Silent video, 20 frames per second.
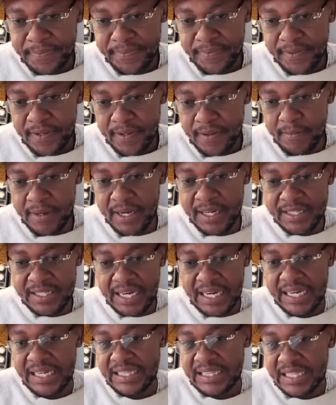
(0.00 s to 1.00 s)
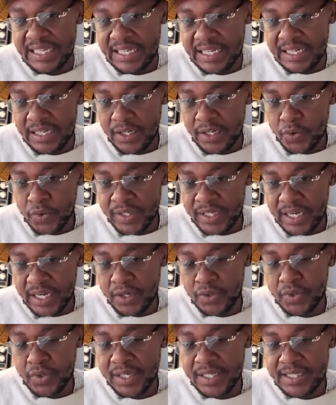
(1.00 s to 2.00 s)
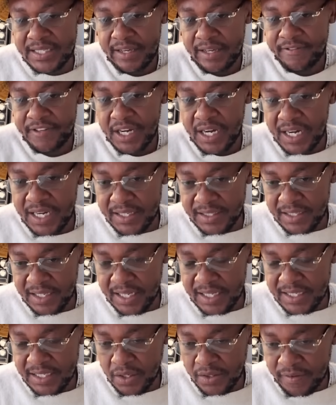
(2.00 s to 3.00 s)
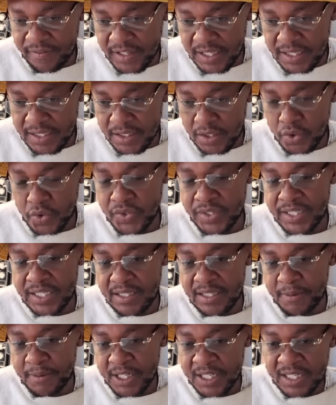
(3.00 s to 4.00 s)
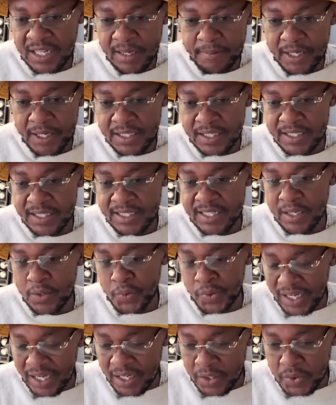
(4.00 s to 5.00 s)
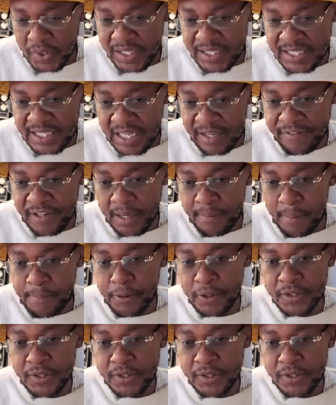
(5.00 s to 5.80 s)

But I think it would actually save us as South Africans to see the political parties that would actually save Ramaphosa,